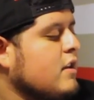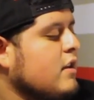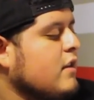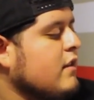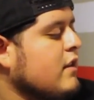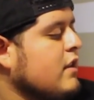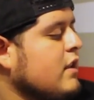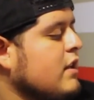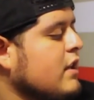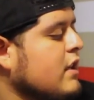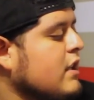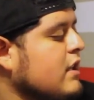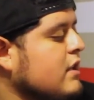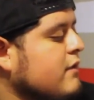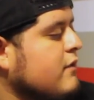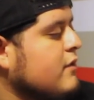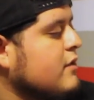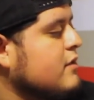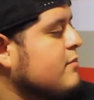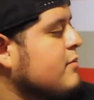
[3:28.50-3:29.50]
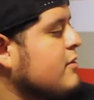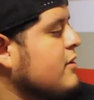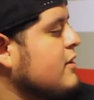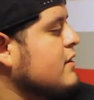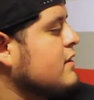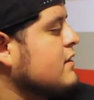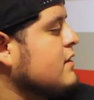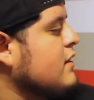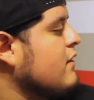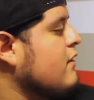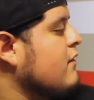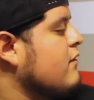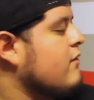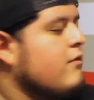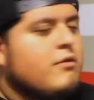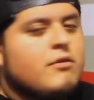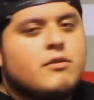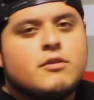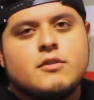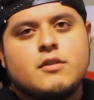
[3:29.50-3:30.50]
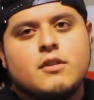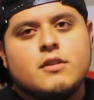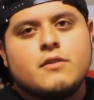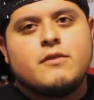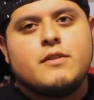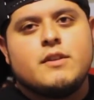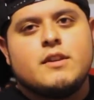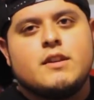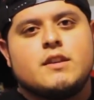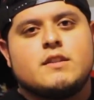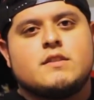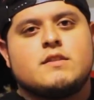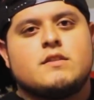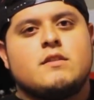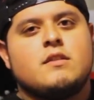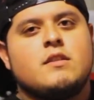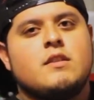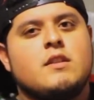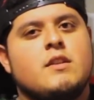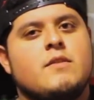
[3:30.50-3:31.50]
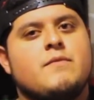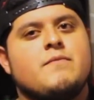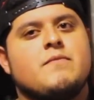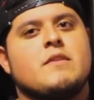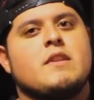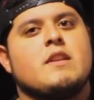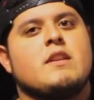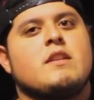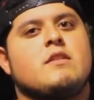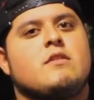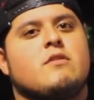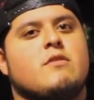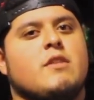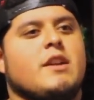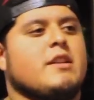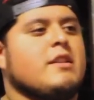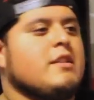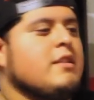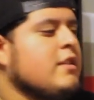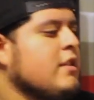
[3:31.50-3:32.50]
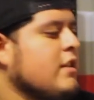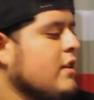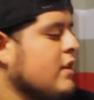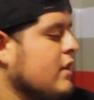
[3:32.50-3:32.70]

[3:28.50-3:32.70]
And then I got the first appearance of Dark Phoenix created.